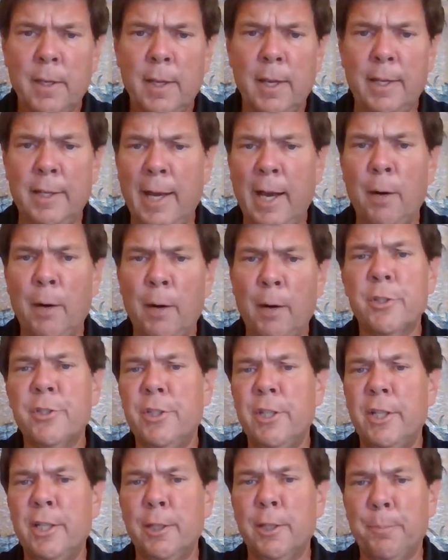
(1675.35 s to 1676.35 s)
And now we're
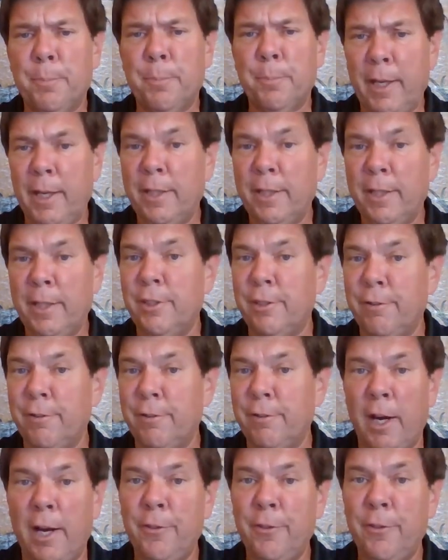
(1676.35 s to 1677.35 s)
seeing a plan to
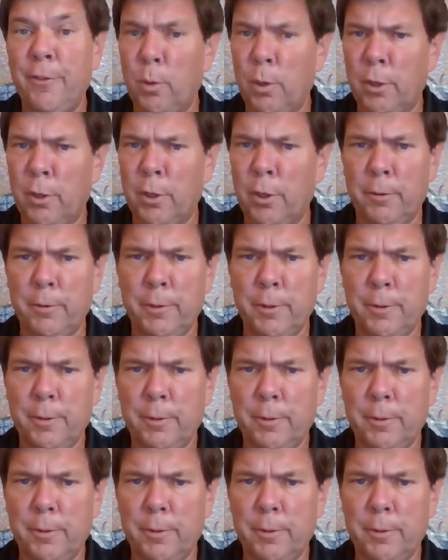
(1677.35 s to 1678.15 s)
divide the world